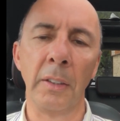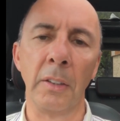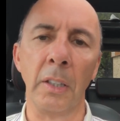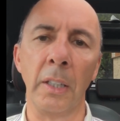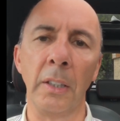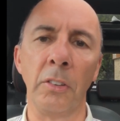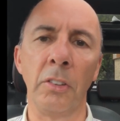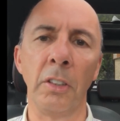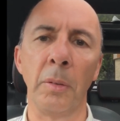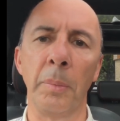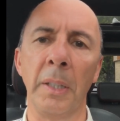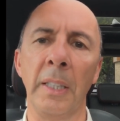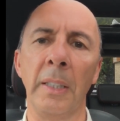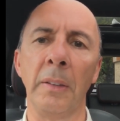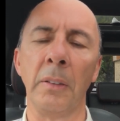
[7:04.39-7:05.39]
They should have
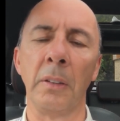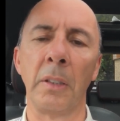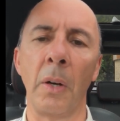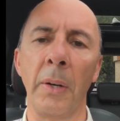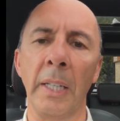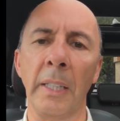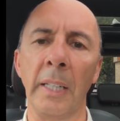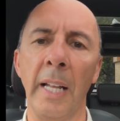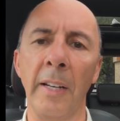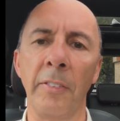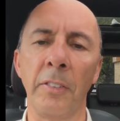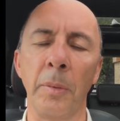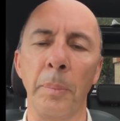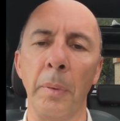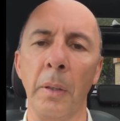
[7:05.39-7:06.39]
been going
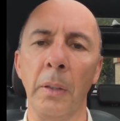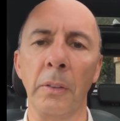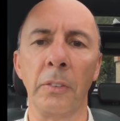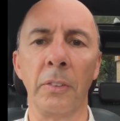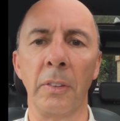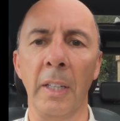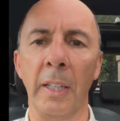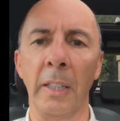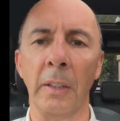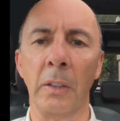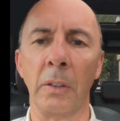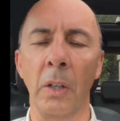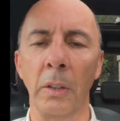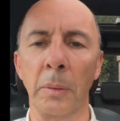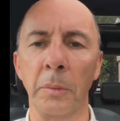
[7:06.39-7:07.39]
left, but they
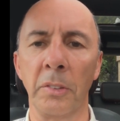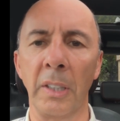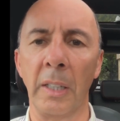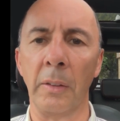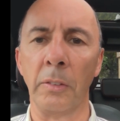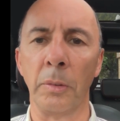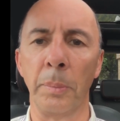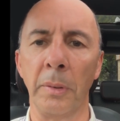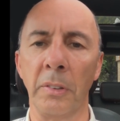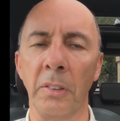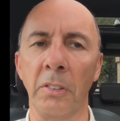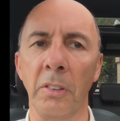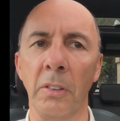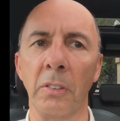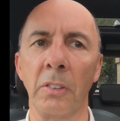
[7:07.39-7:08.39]
got themselves
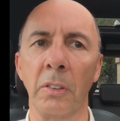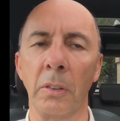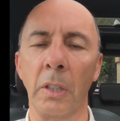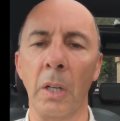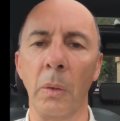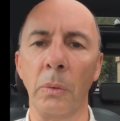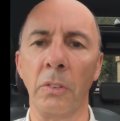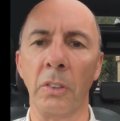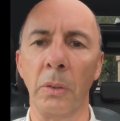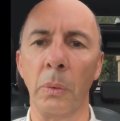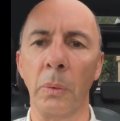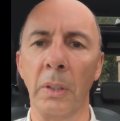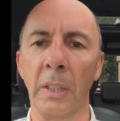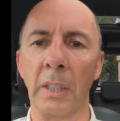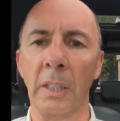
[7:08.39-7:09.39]
positioned to go
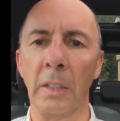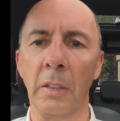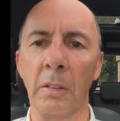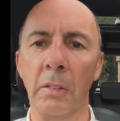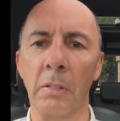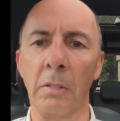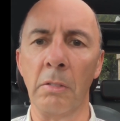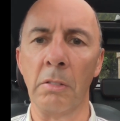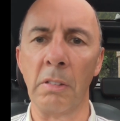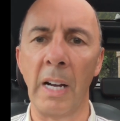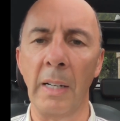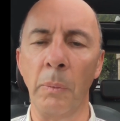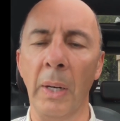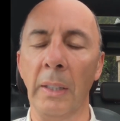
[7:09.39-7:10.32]
to the right.